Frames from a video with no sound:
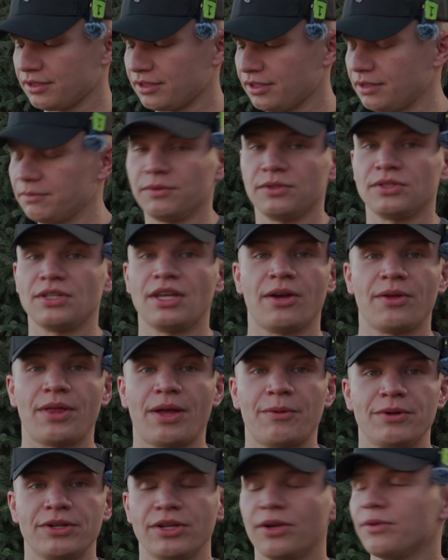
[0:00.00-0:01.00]
And we'll see how
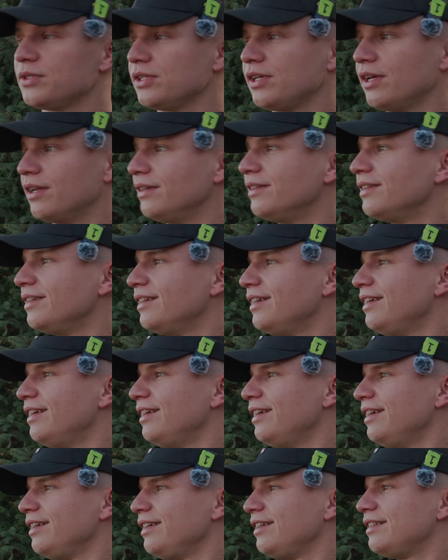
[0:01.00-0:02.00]
that one goes again.
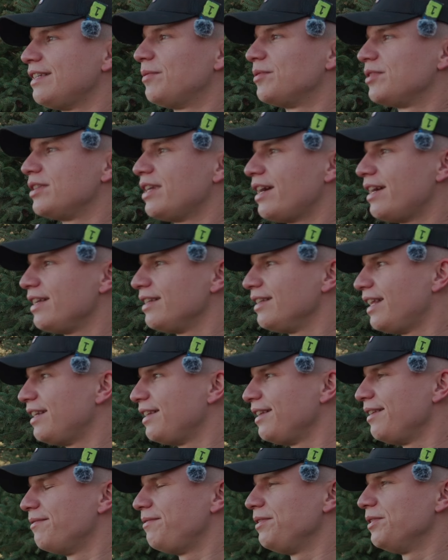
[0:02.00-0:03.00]
That
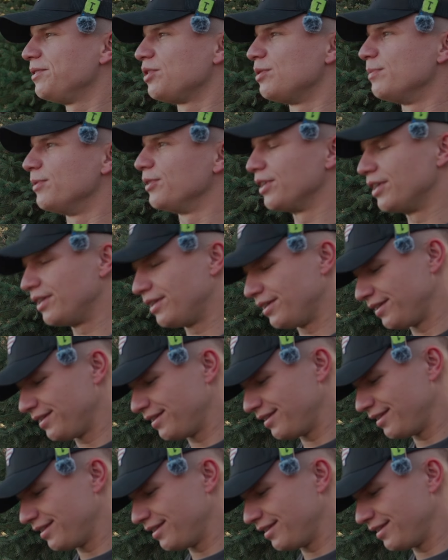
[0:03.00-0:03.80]
didn't feel super good.